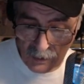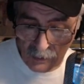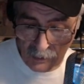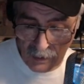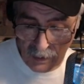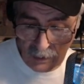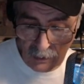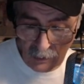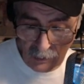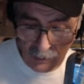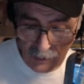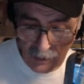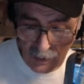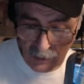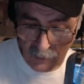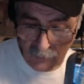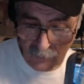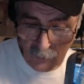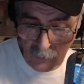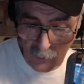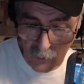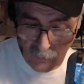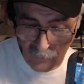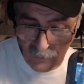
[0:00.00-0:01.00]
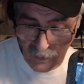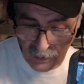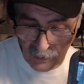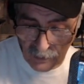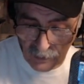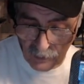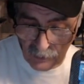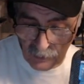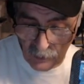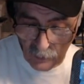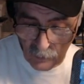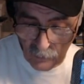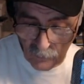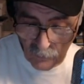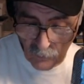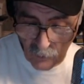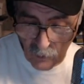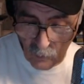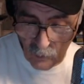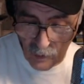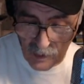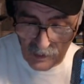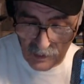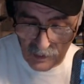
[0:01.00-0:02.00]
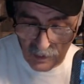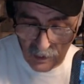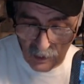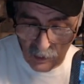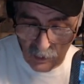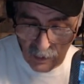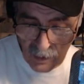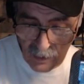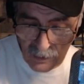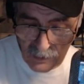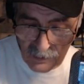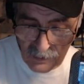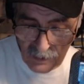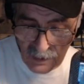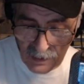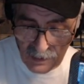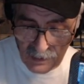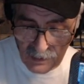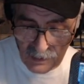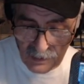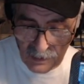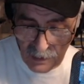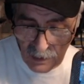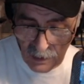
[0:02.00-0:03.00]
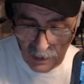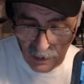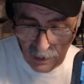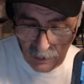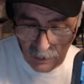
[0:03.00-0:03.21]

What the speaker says: Kilo Delta 4 Victor, Uniform Whiskey. Who else is north?